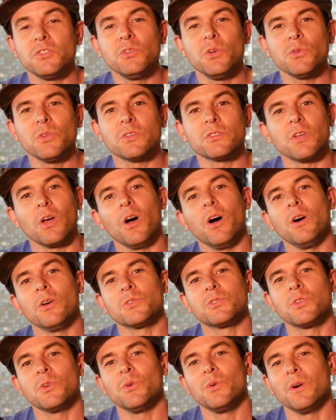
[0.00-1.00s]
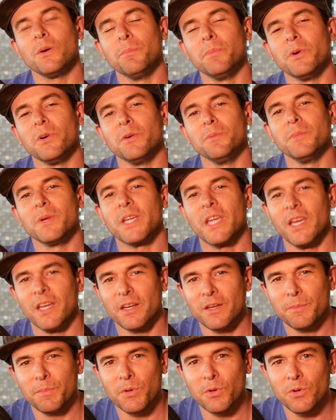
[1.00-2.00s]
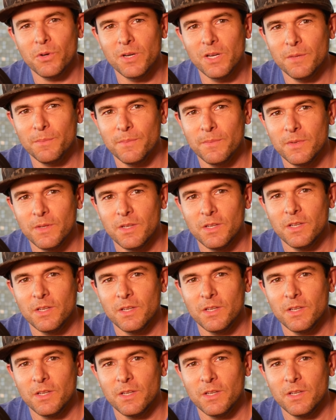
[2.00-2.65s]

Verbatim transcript: you know there's also a Bird mechanic program?